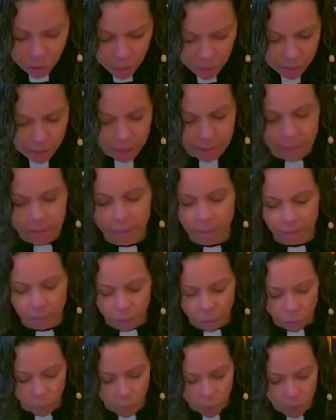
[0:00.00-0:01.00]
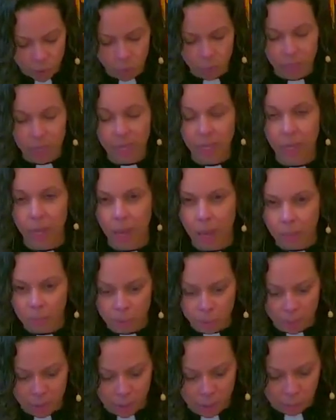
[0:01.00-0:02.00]
the injustices of the world, when he
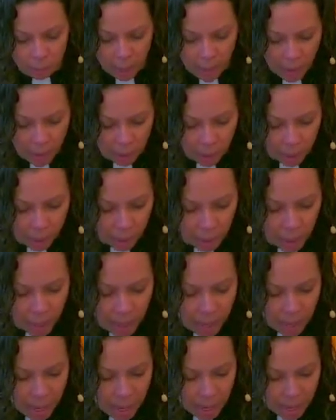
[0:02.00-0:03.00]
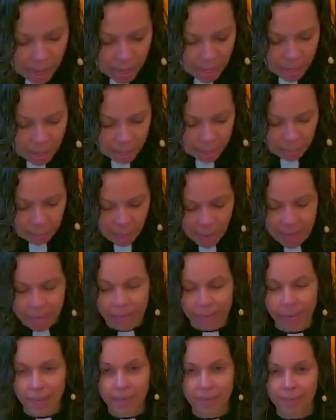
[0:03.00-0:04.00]
comes with his power and
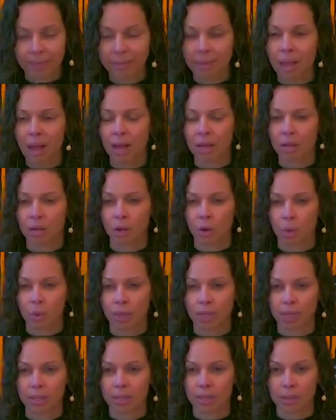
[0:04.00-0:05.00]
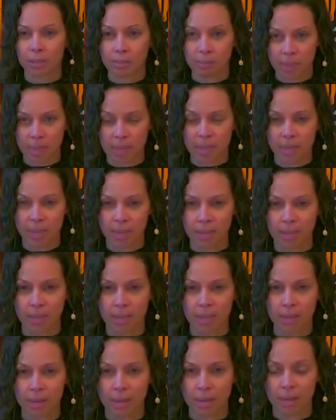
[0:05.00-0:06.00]
his might, it's not going to
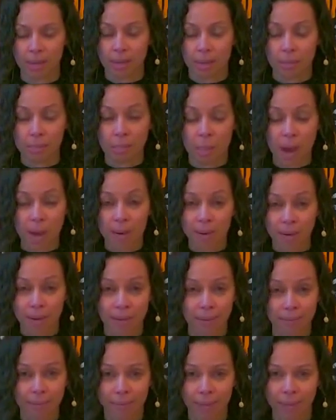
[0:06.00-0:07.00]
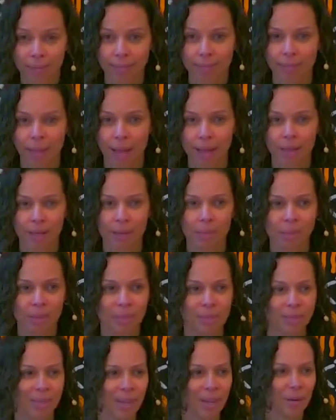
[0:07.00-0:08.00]
be moderate. It's
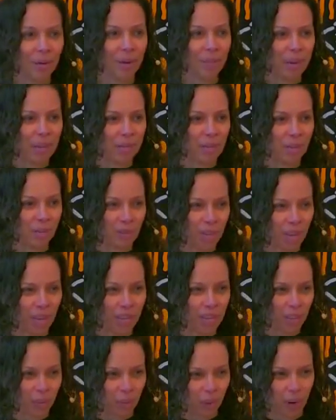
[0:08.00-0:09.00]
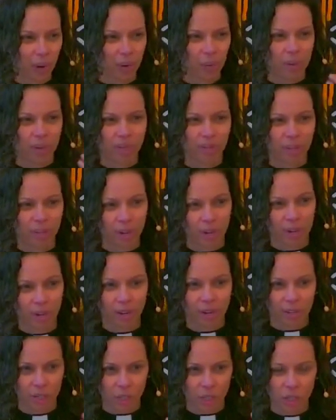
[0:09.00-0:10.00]
not going to be this incremental change that we're
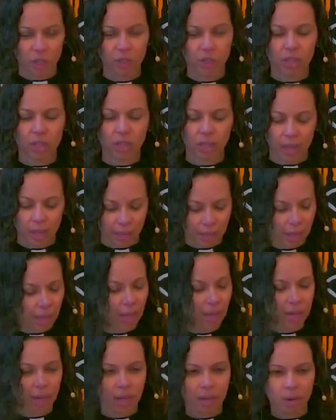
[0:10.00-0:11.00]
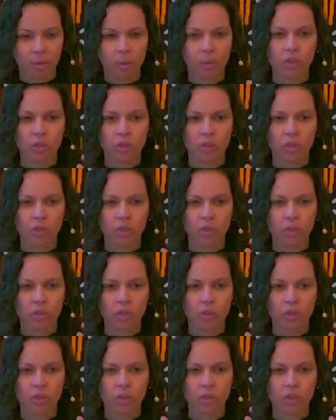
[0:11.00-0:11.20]
always encouraged to just like,